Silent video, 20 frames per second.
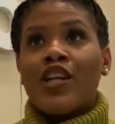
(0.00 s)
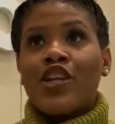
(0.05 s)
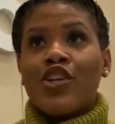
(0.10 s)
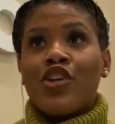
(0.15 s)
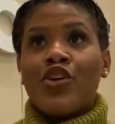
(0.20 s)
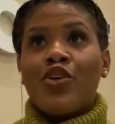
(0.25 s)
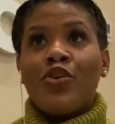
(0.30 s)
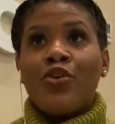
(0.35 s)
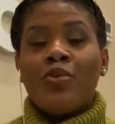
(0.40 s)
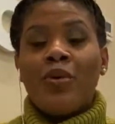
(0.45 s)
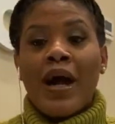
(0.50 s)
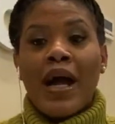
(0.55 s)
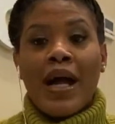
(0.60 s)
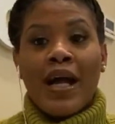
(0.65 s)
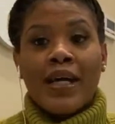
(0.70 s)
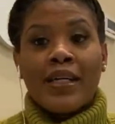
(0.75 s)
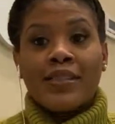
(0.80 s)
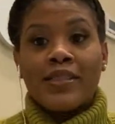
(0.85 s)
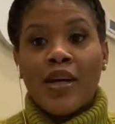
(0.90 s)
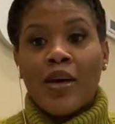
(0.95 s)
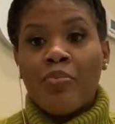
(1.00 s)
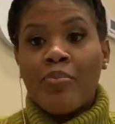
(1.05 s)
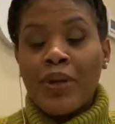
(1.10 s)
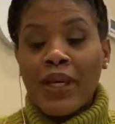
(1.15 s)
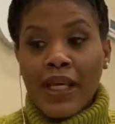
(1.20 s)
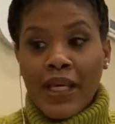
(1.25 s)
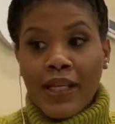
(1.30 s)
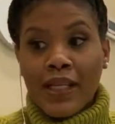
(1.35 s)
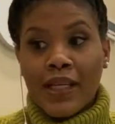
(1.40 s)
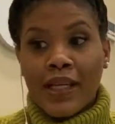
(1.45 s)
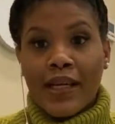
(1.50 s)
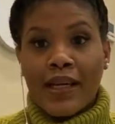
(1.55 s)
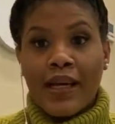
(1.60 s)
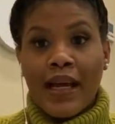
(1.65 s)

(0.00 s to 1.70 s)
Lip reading: you as appealing